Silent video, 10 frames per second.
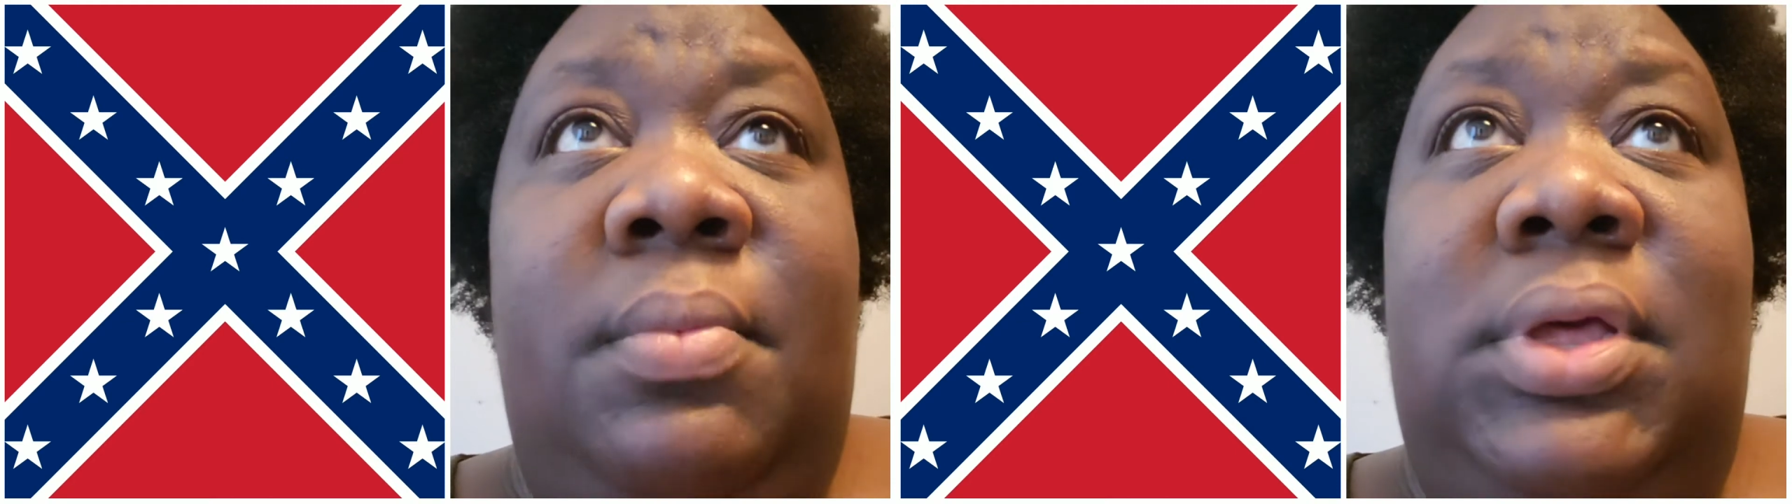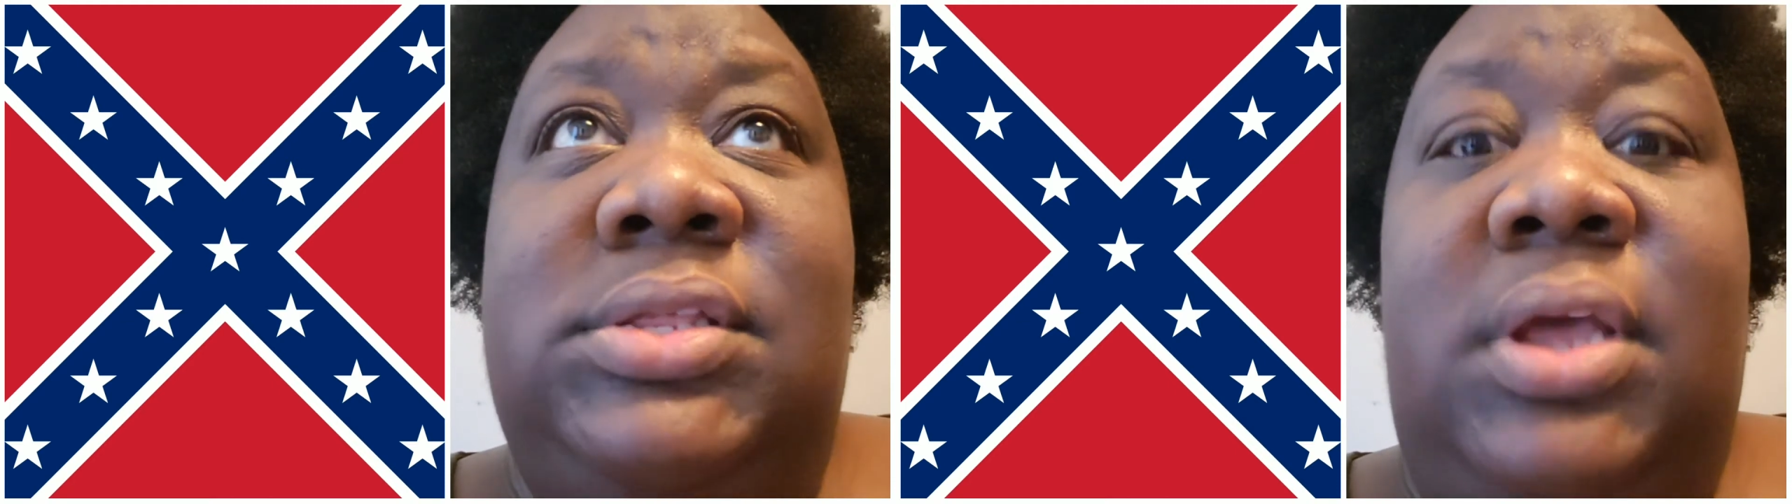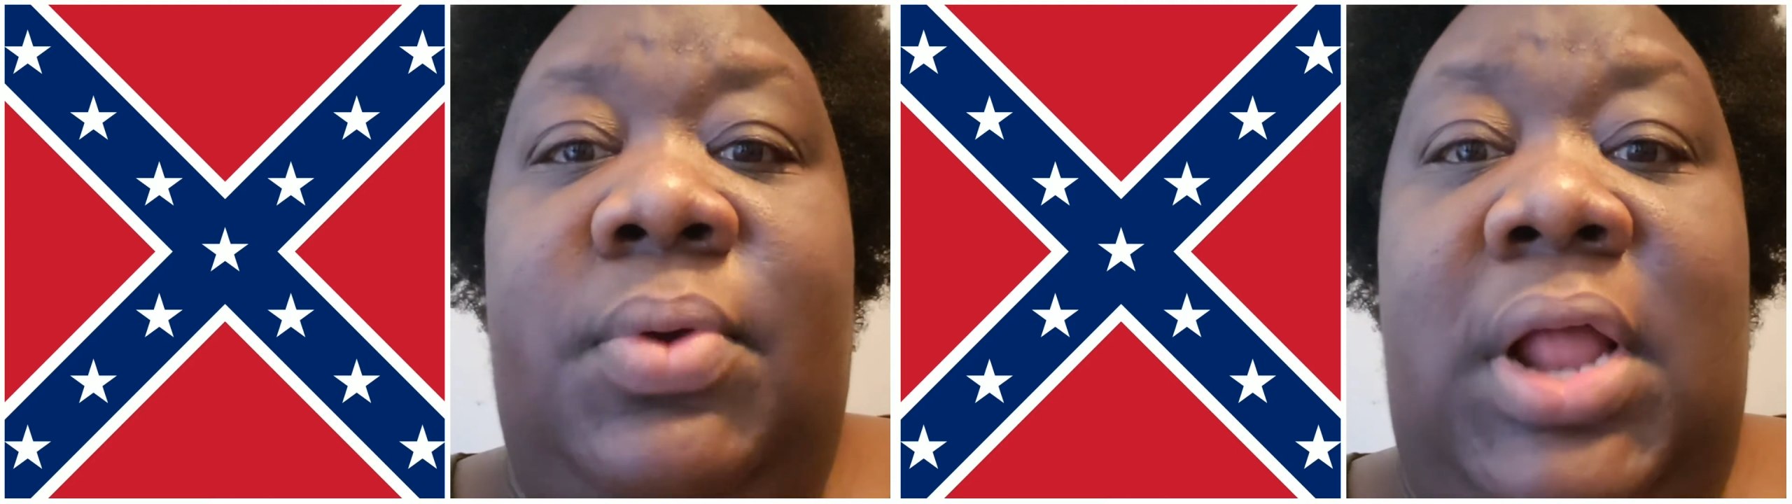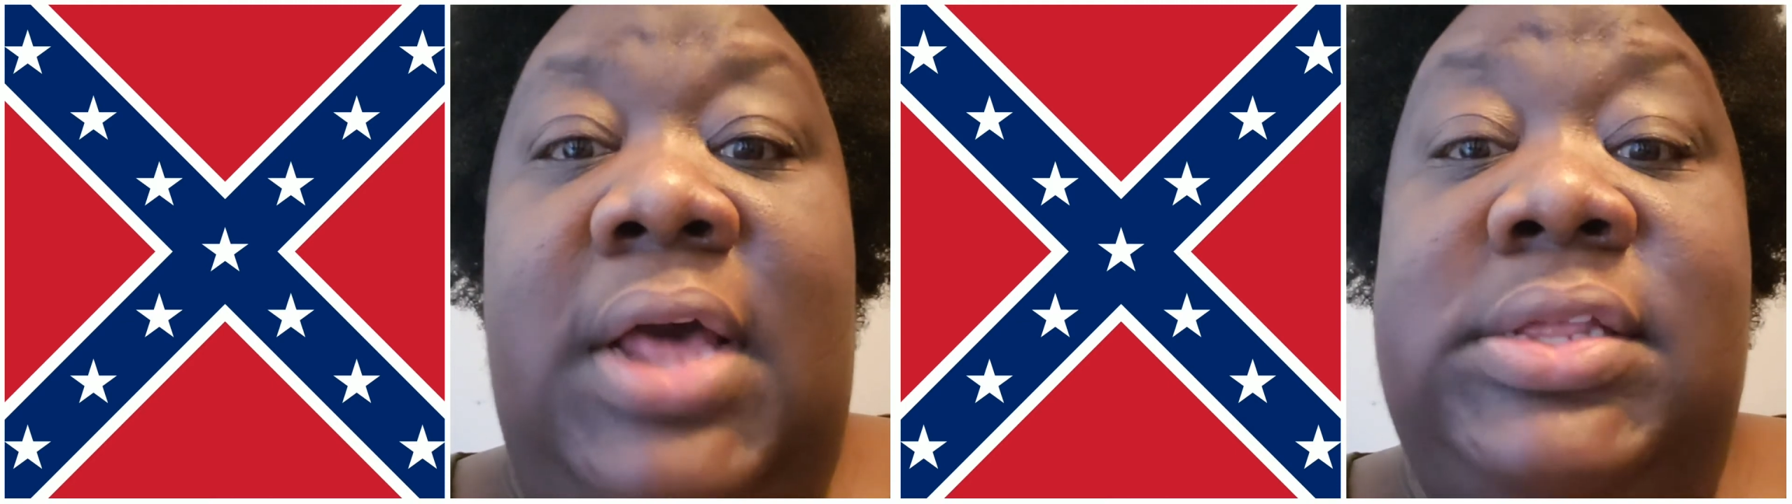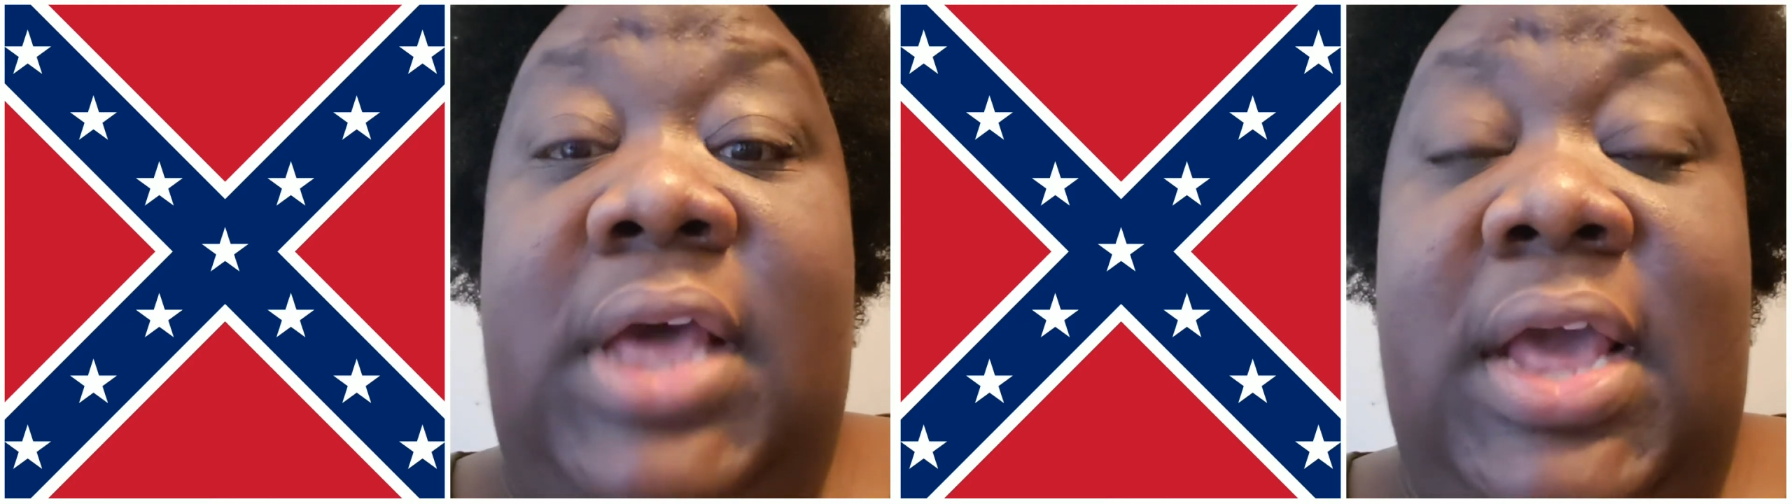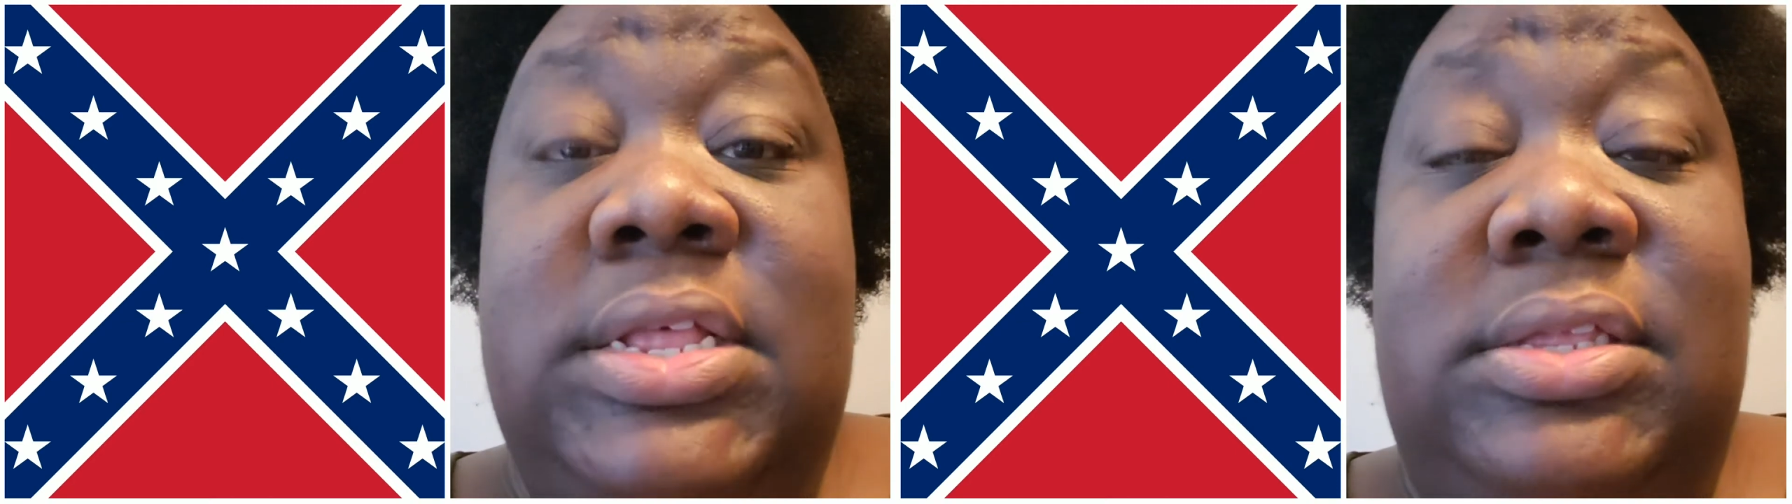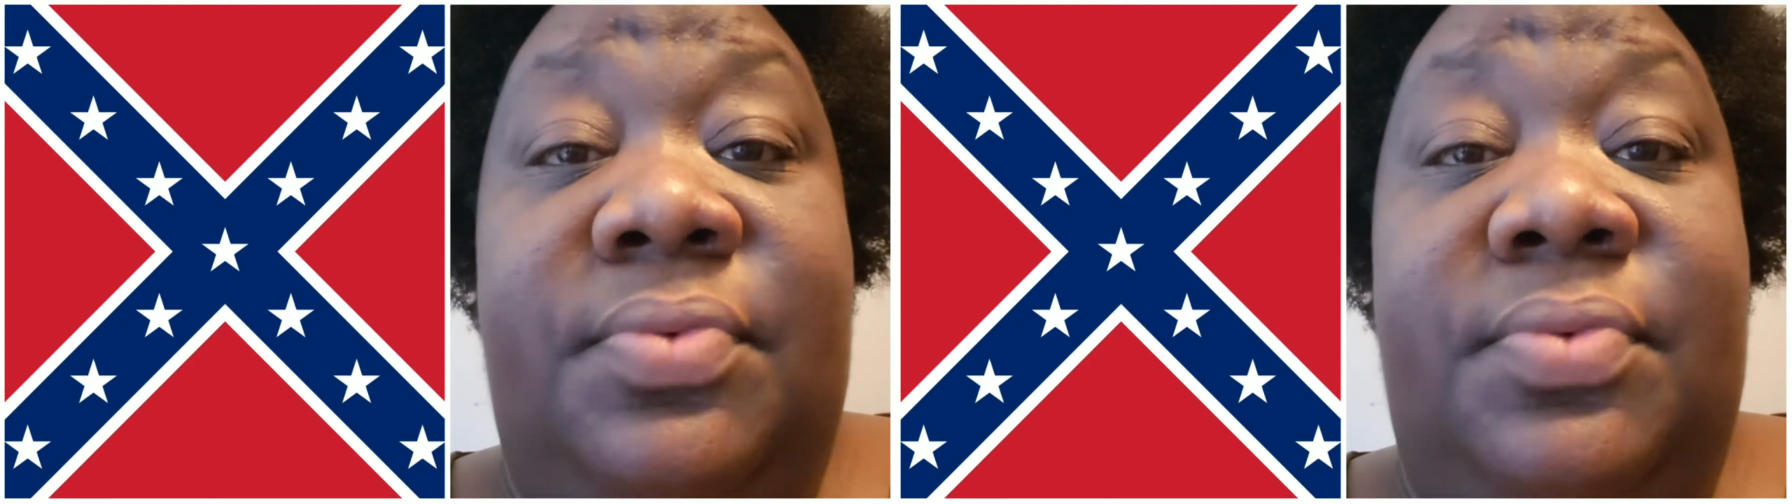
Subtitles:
because they realized, hey, this